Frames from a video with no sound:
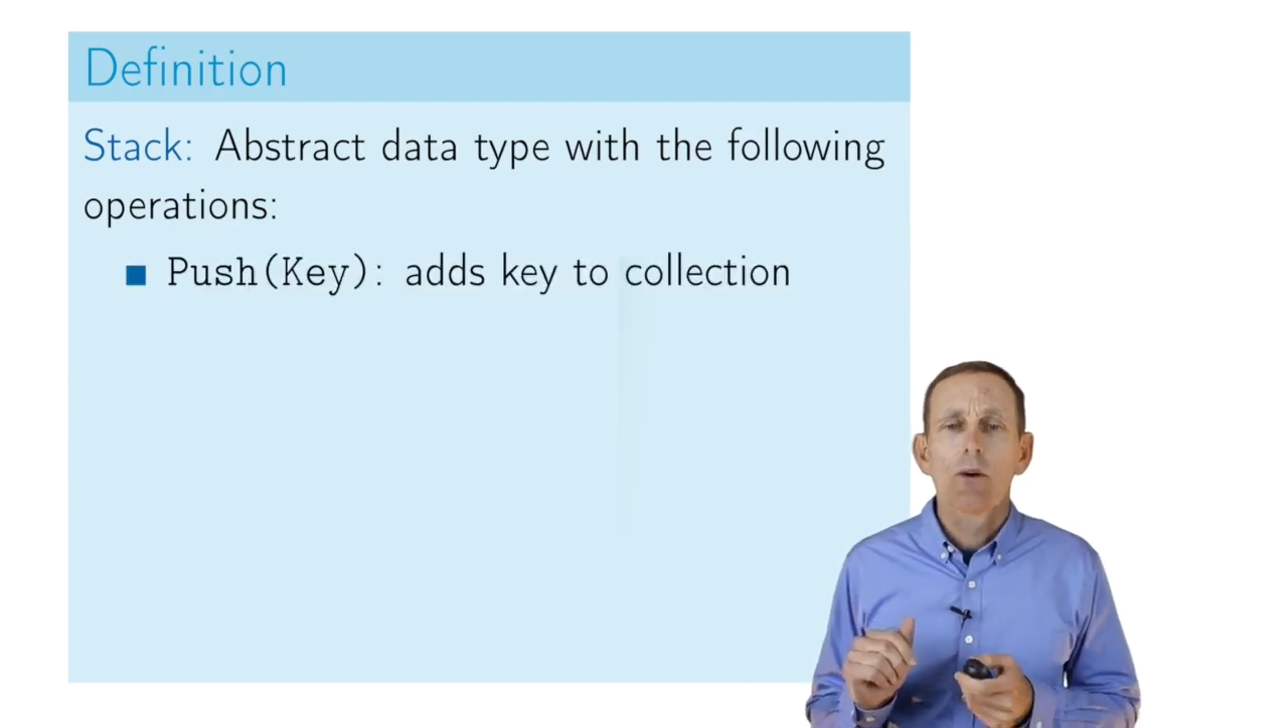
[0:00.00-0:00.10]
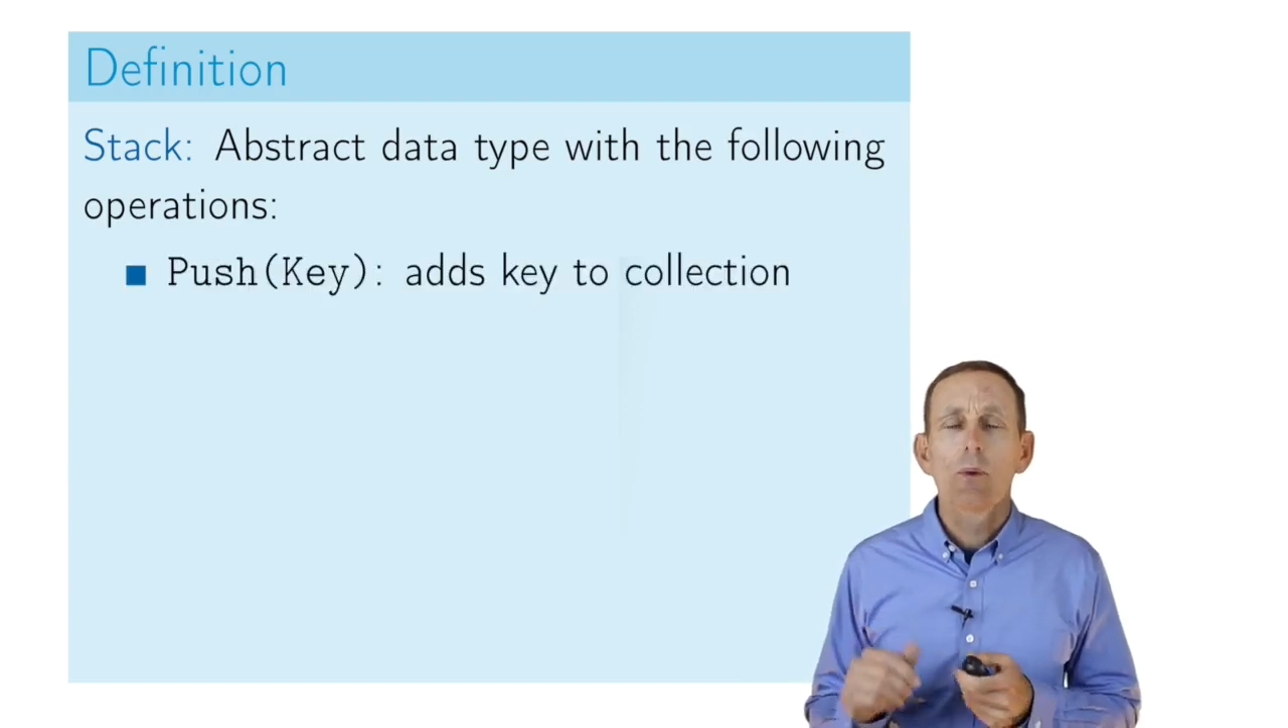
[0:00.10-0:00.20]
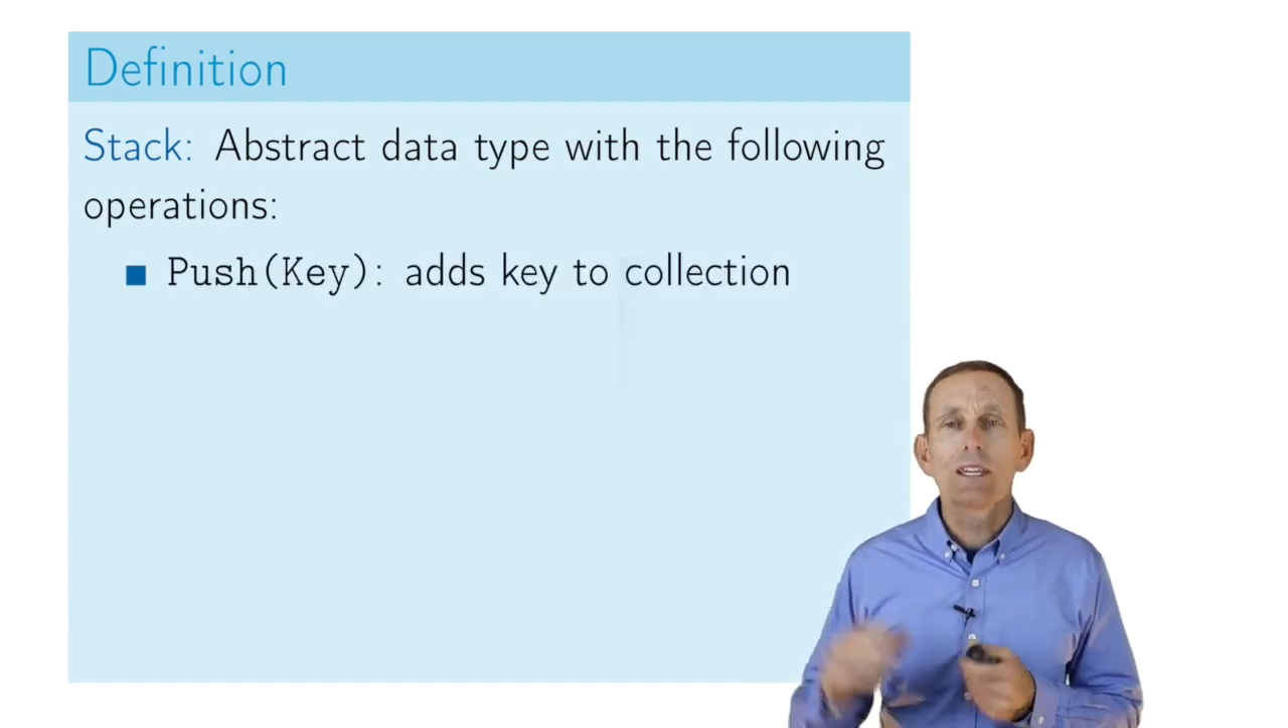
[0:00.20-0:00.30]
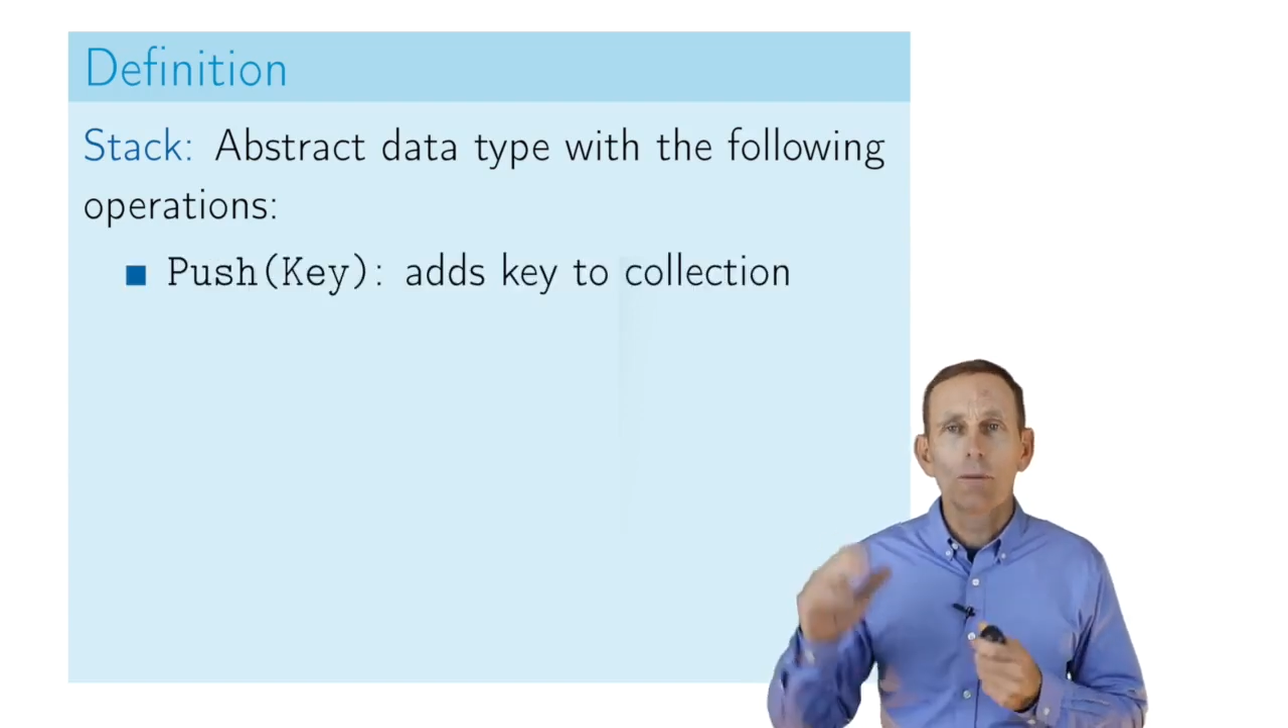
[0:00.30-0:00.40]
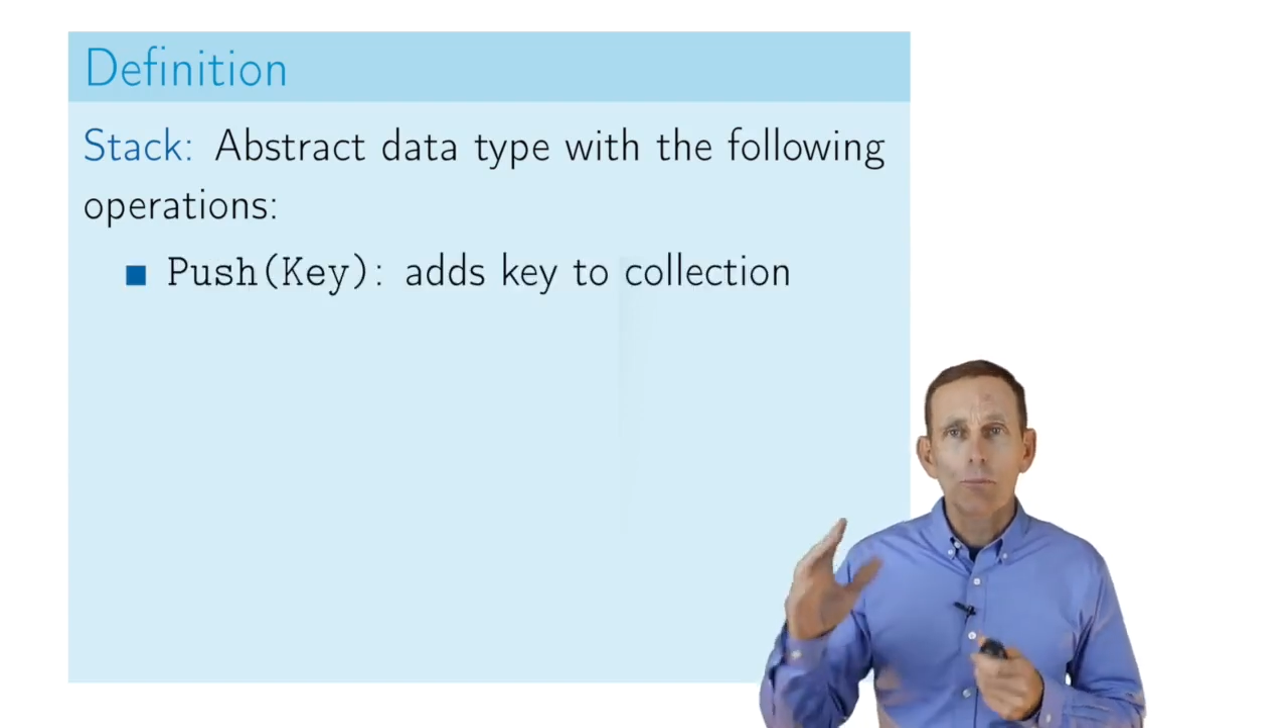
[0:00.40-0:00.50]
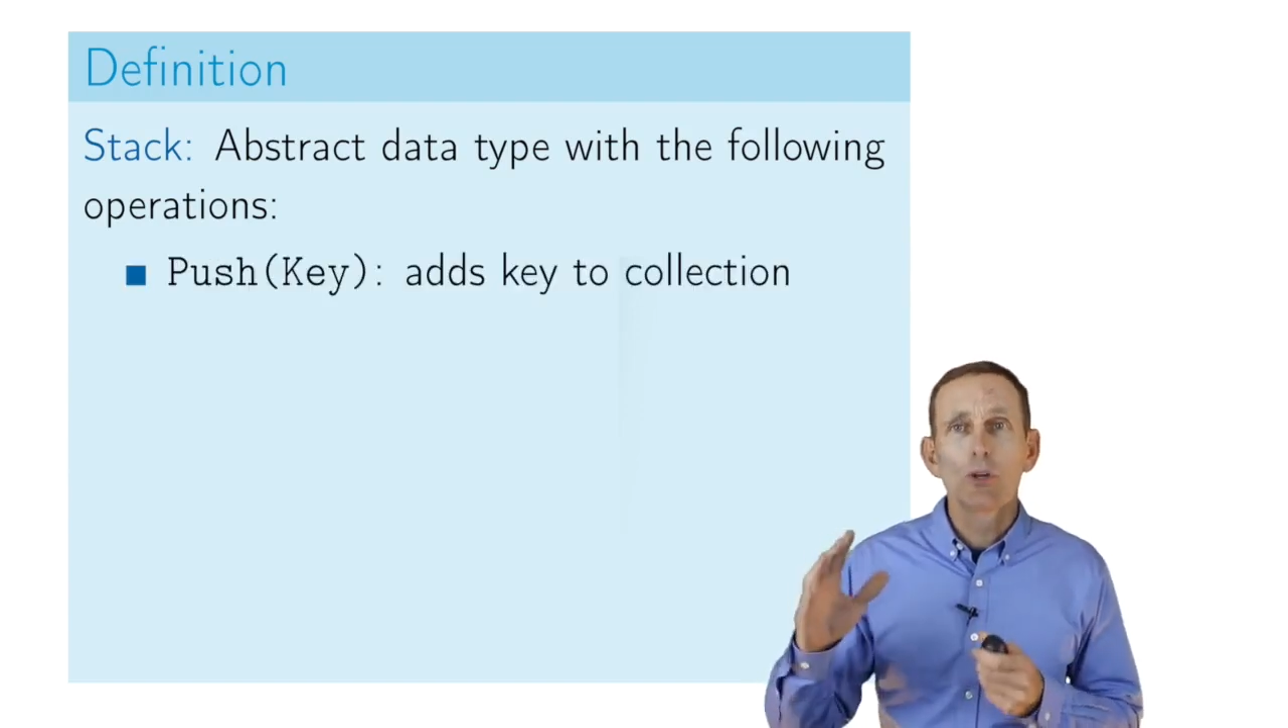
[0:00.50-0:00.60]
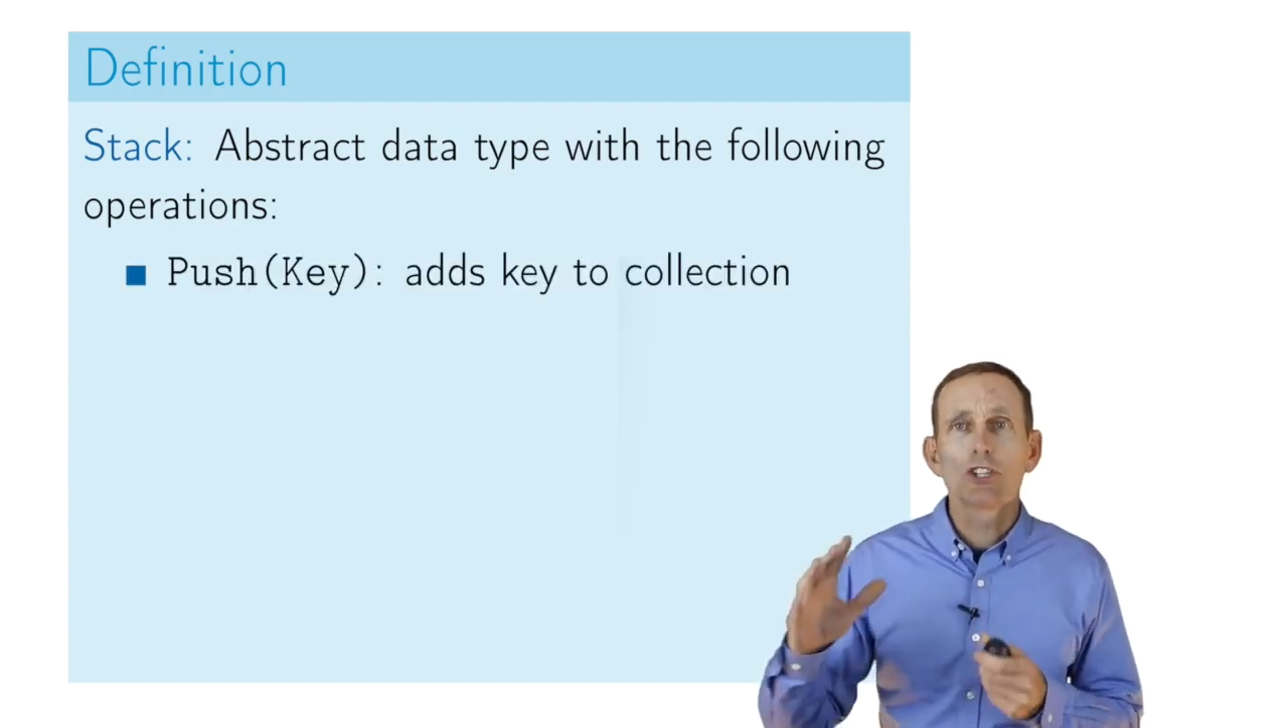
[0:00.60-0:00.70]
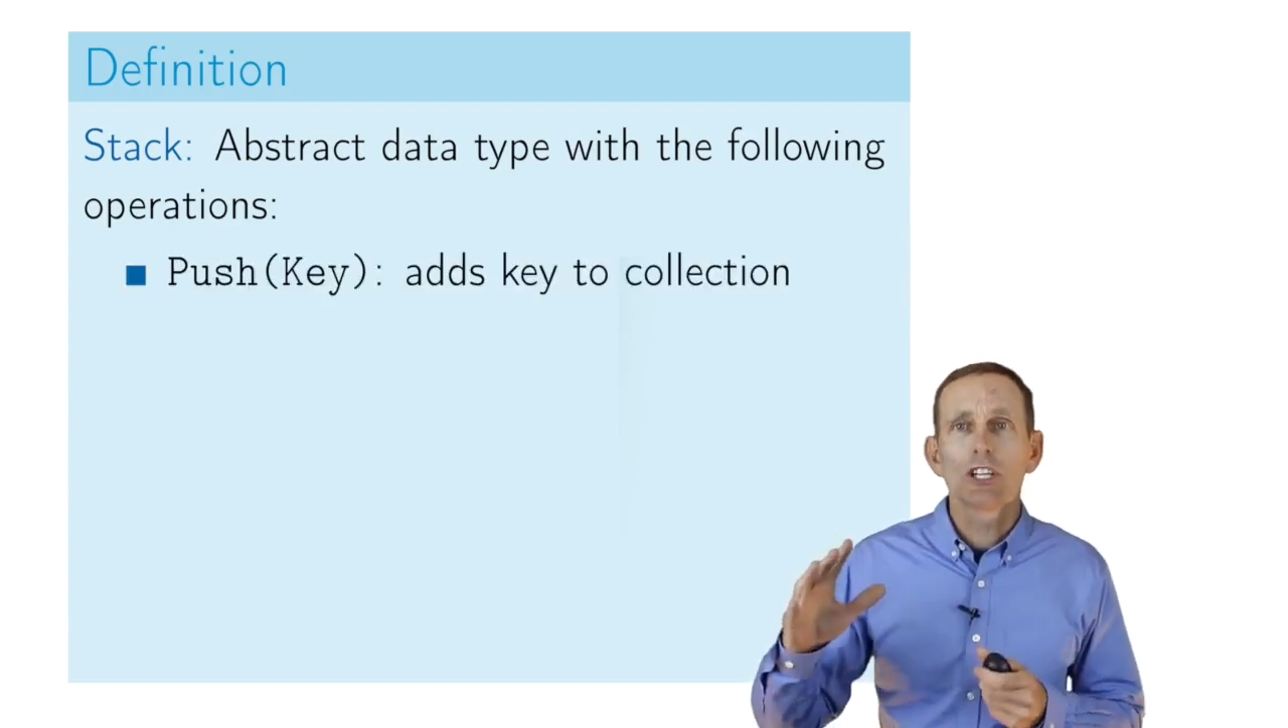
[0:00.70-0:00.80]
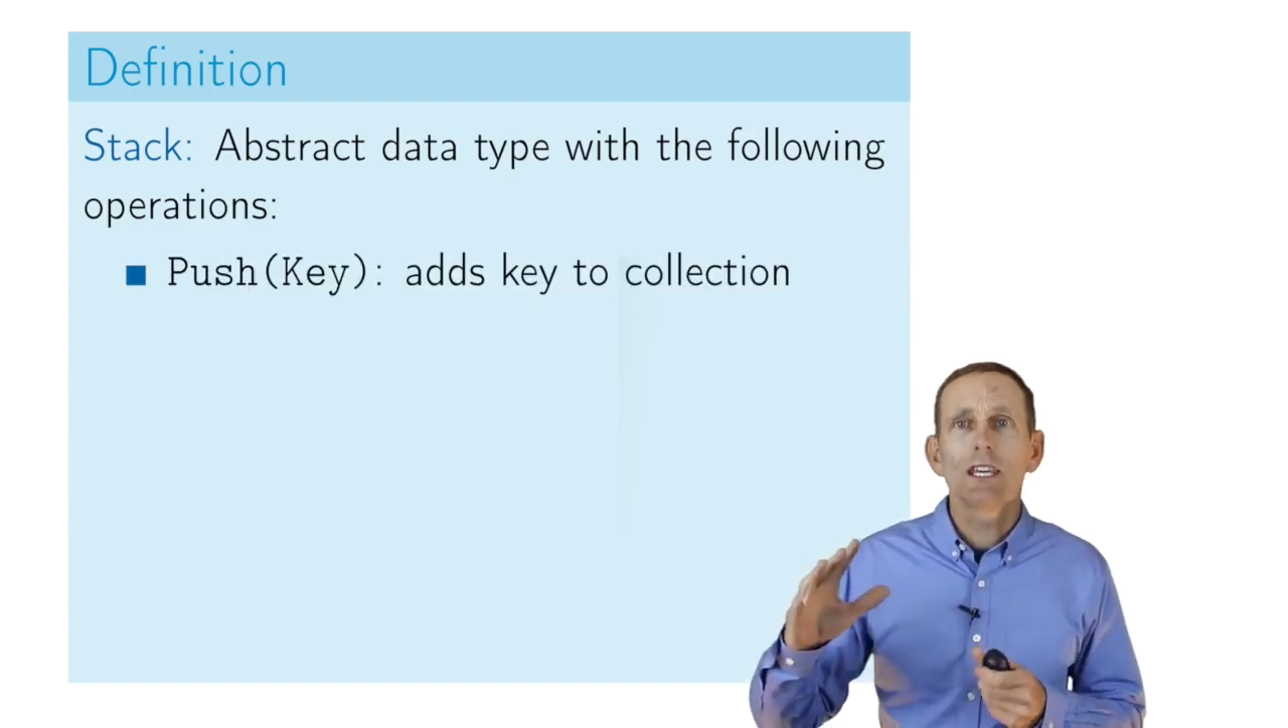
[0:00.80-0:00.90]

We can push